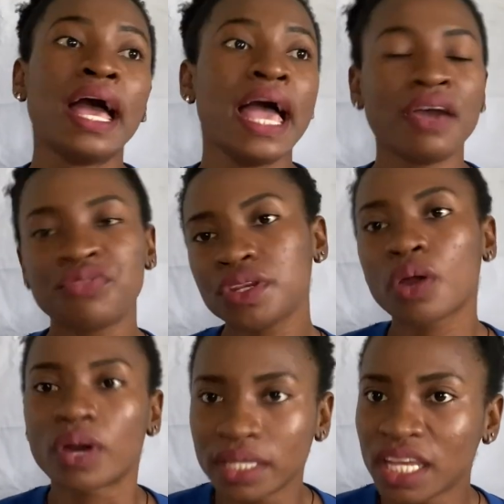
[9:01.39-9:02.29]
every
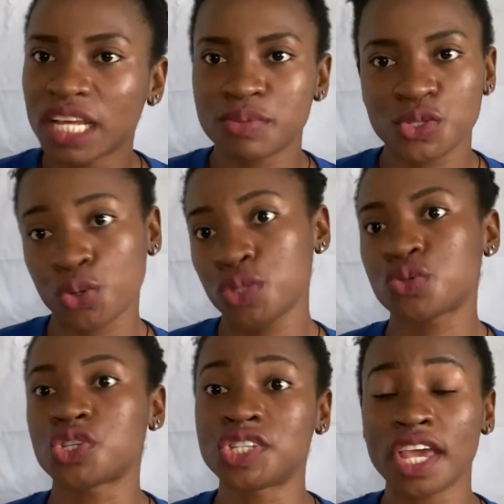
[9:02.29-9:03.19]
now and then i'm still going
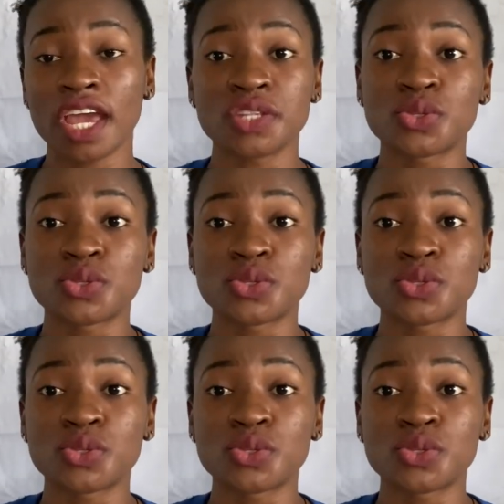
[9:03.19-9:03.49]
to share hair